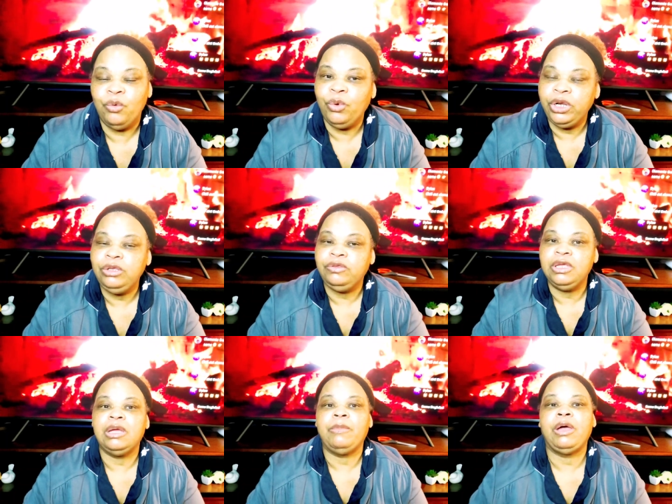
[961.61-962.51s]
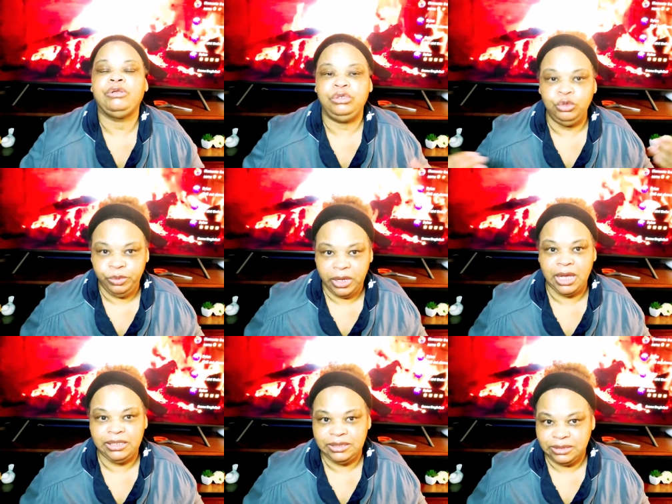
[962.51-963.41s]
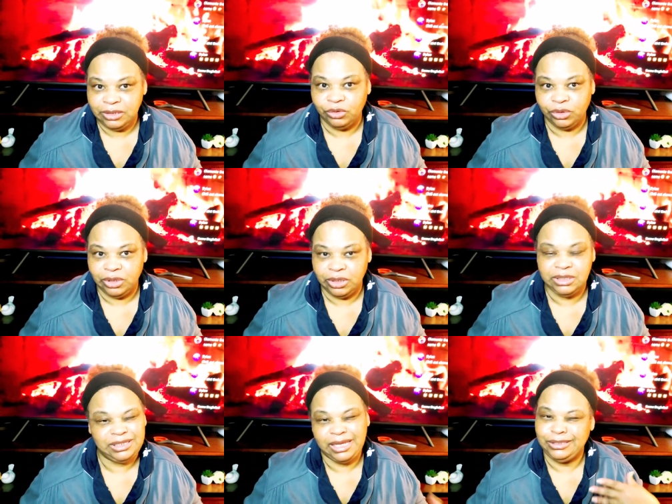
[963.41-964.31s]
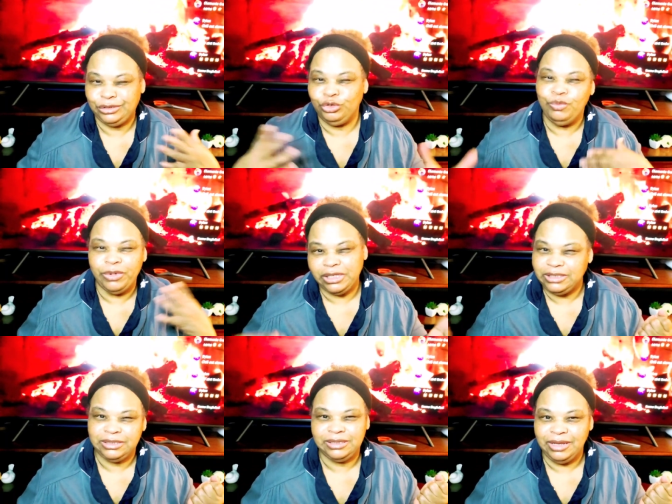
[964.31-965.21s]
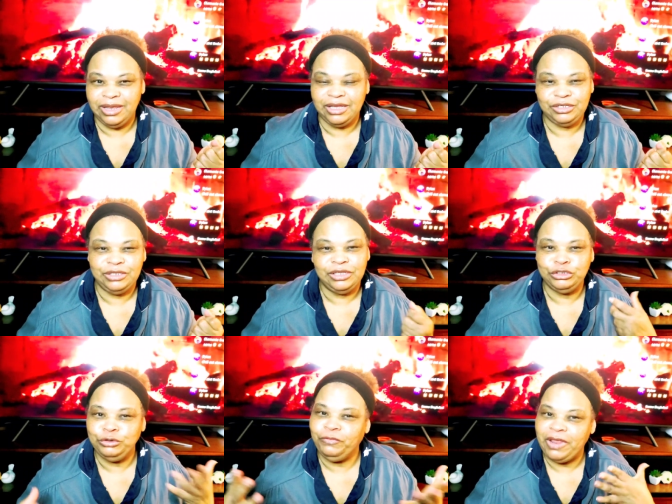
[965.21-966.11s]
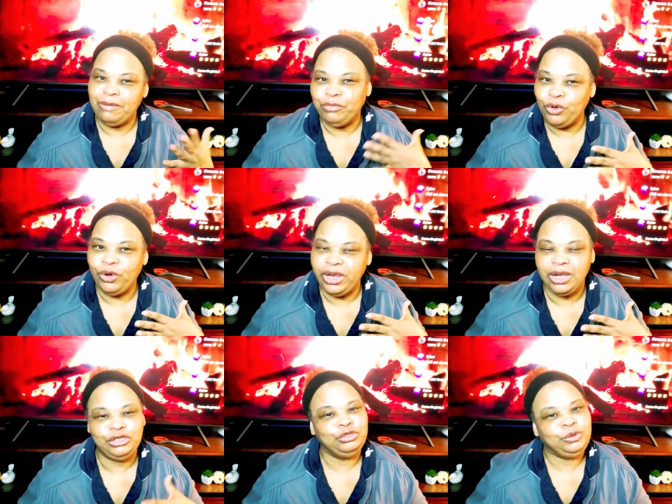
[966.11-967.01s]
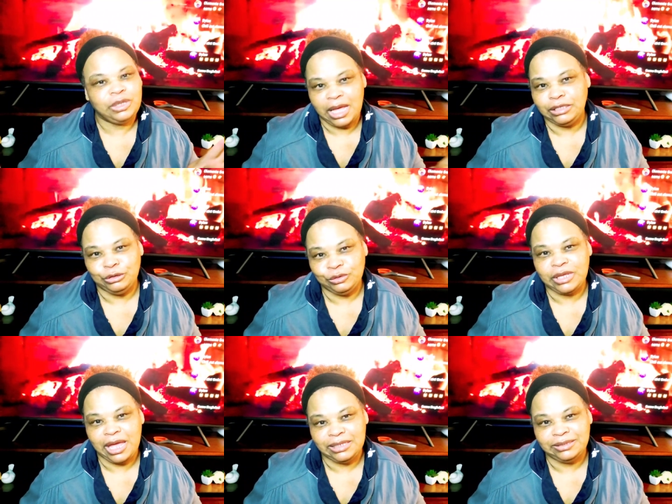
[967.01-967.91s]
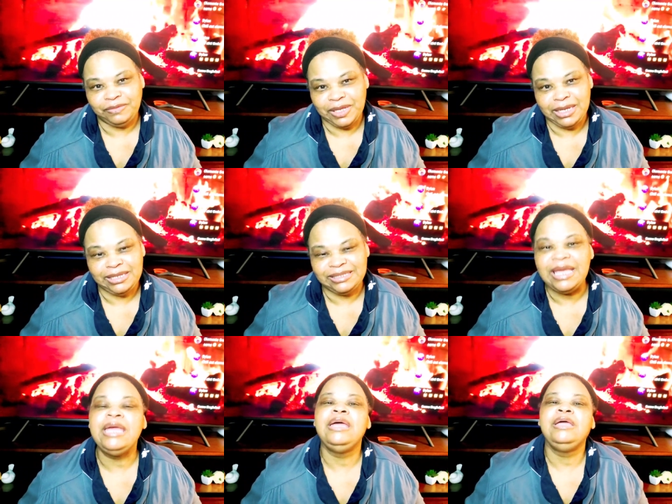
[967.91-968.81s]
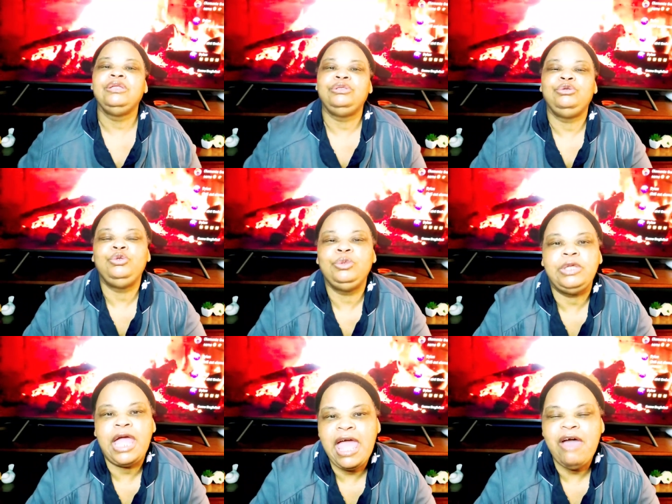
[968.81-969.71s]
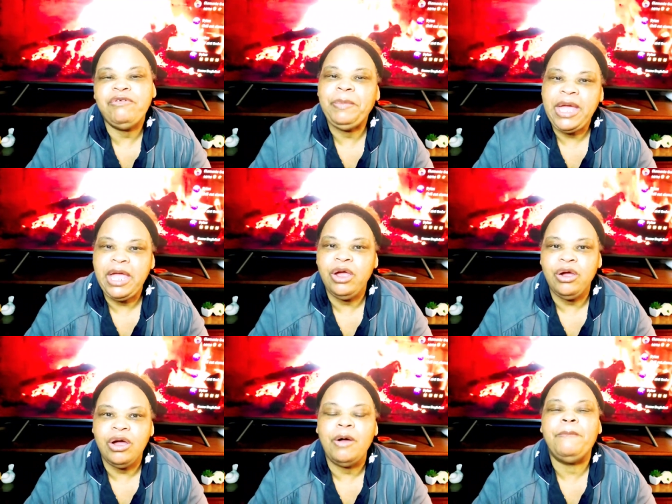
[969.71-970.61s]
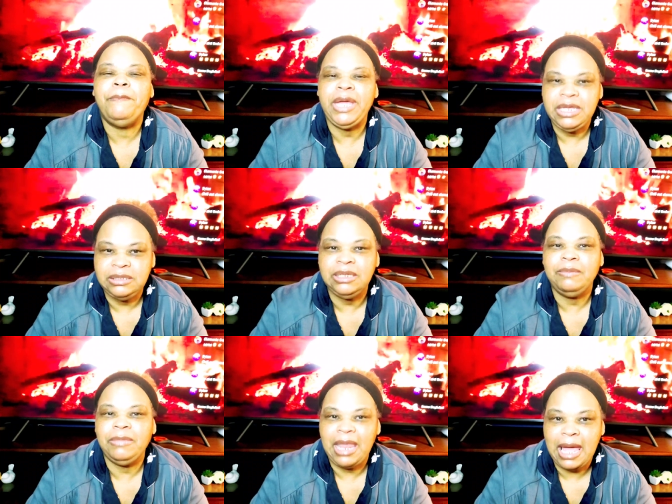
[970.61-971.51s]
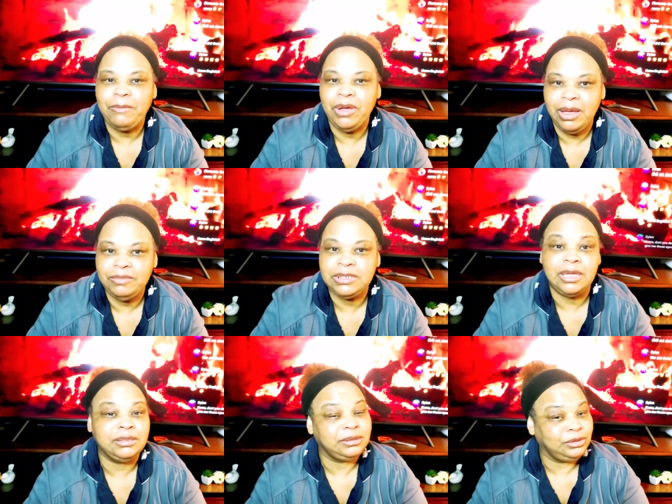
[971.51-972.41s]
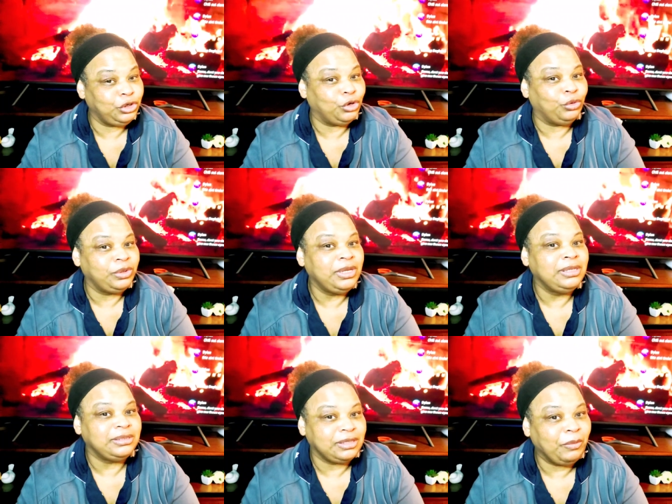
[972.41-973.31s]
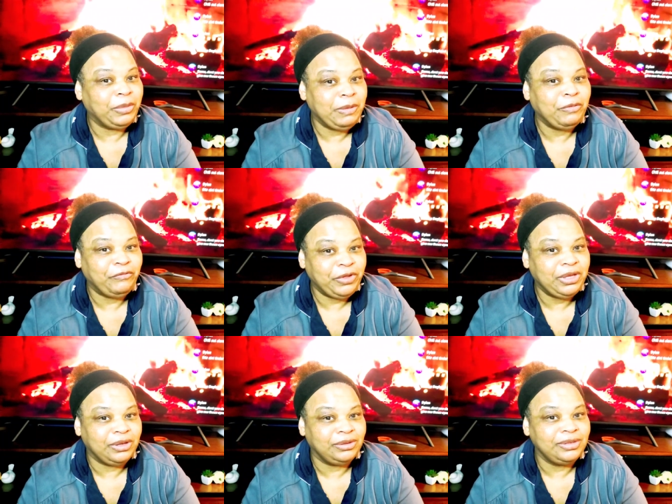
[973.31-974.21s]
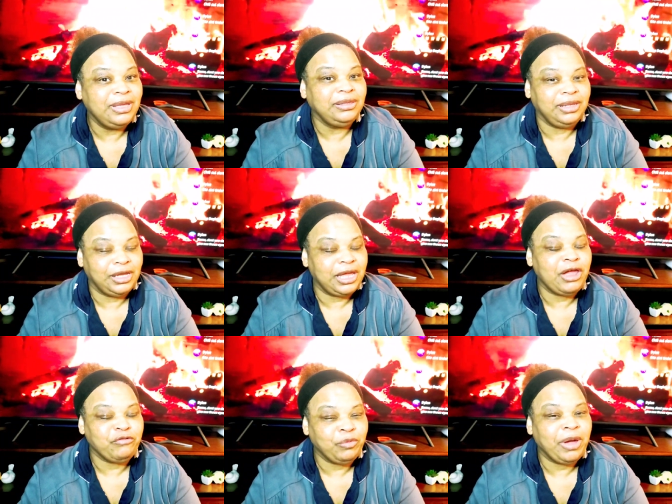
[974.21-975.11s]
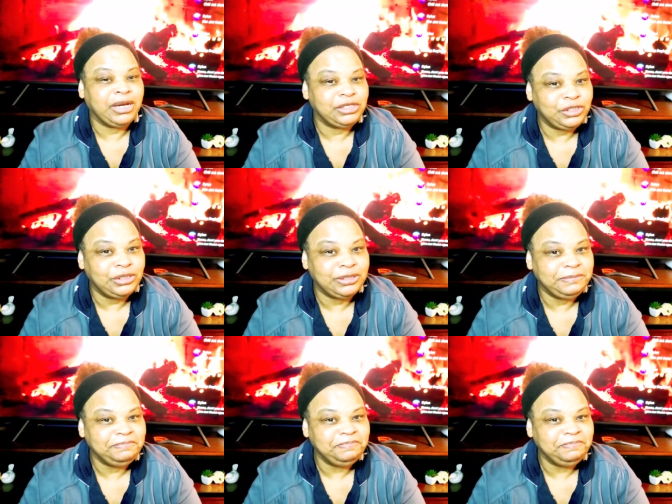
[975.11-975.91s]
What do you think about Dupioni silk? Is that too much, a little too flamboyant, or do you like those kinds of things? Do you have a pair of basic black pumps? Because, you know, some people feel that everybody should.